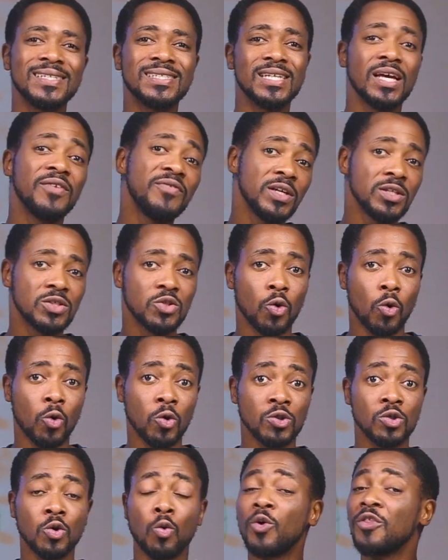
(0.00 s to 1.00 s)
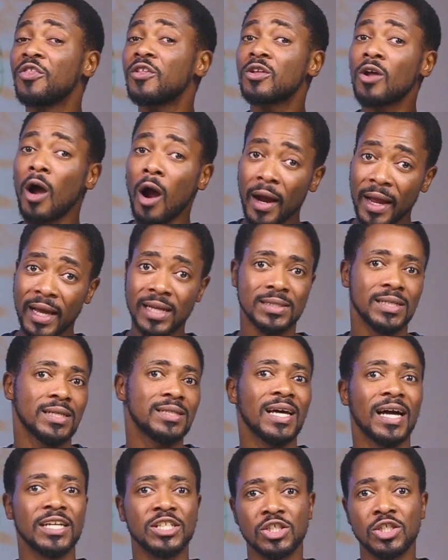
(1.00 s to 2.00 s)
savings goals with targets
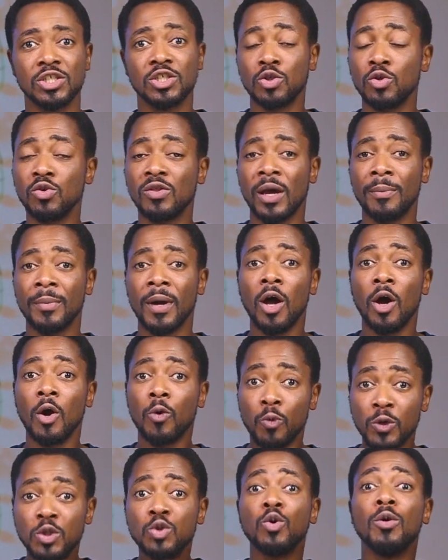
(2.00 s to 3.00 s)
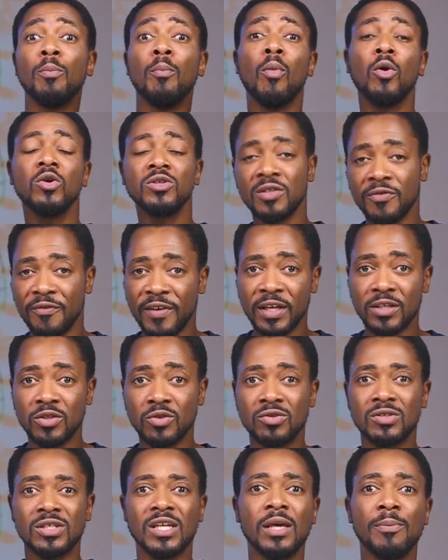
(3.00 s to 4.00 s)
attached to them, which would motivate you
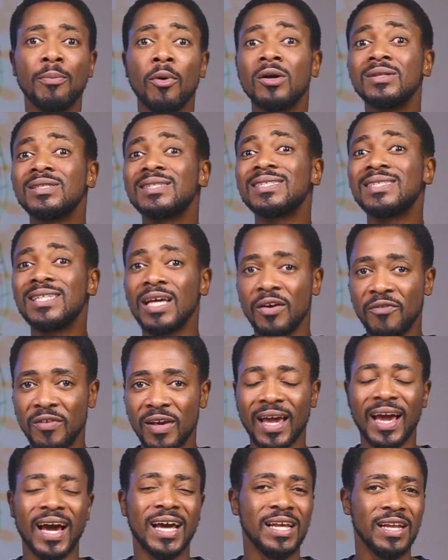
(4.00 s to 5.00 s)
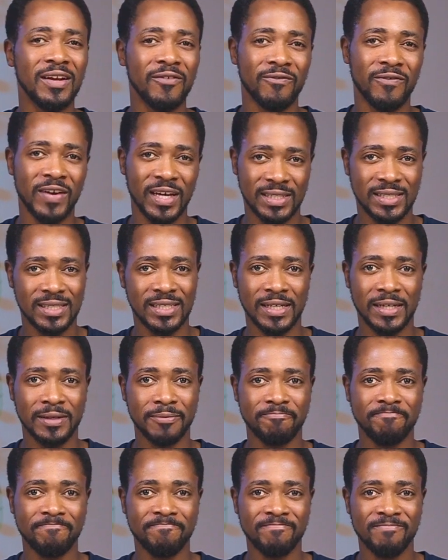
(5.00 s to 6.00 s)
to keep on saving and investing.
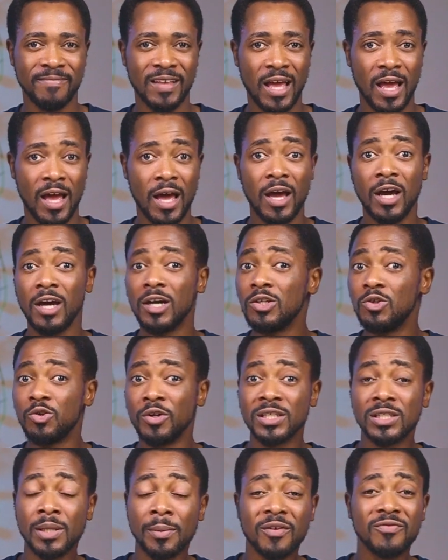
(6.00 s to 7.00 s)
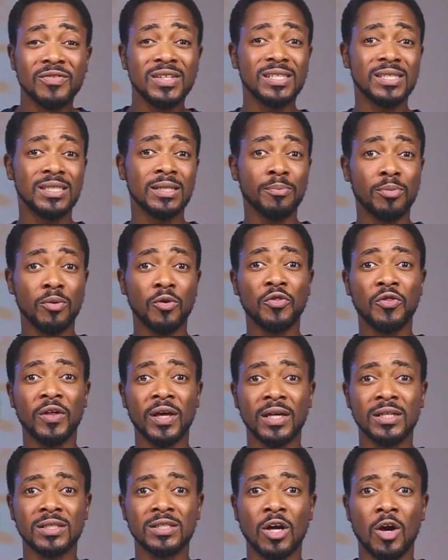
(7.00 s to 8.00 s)
Doing some of these simple
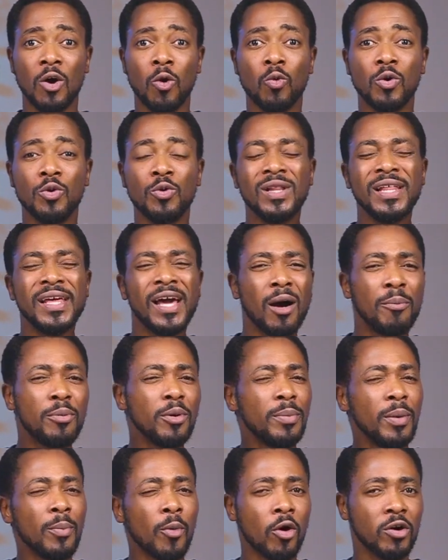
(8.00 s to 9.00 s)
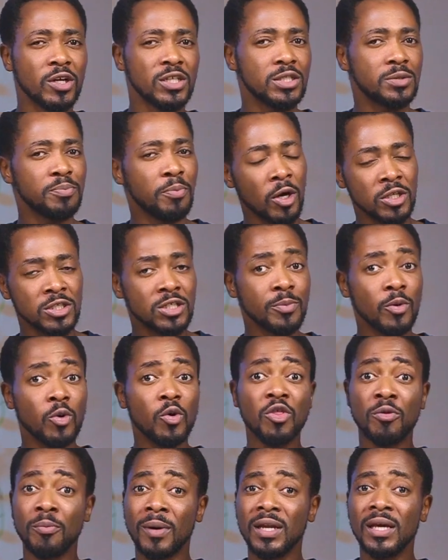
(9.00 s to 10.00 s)
things would really help you be more responsible
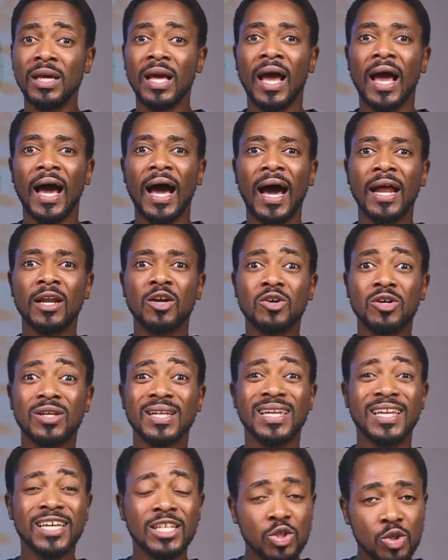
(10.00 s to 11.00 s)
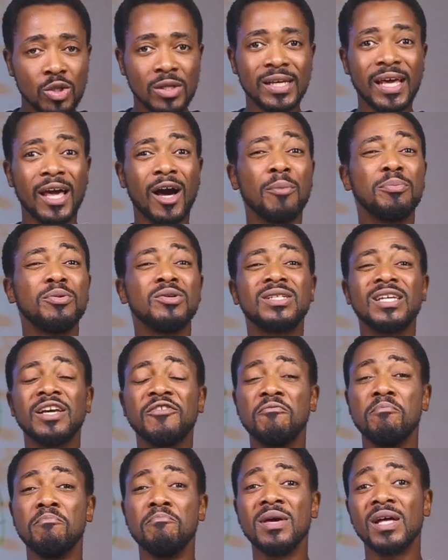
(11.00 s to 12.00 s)
with money and could literally help you save
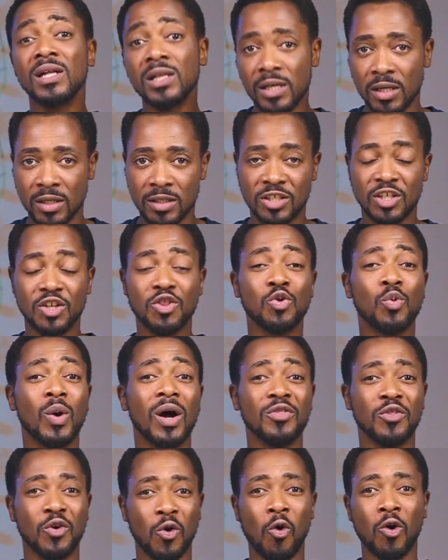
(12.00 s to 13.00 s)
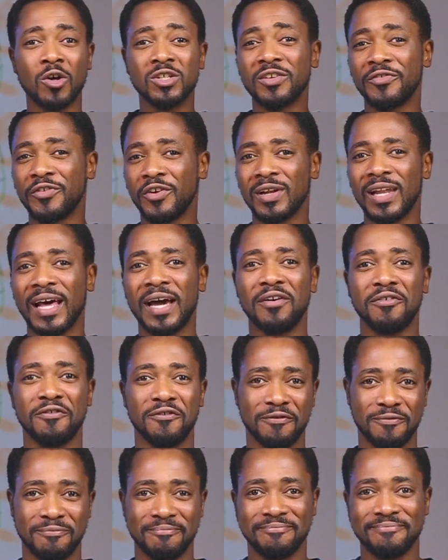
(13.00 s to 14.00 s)
millions throughout the course of your
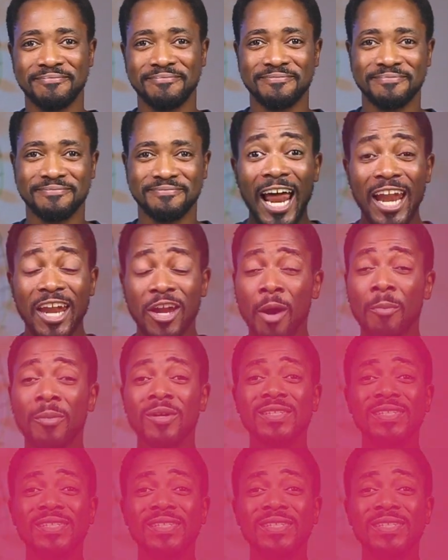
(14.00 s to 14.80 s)
life. Number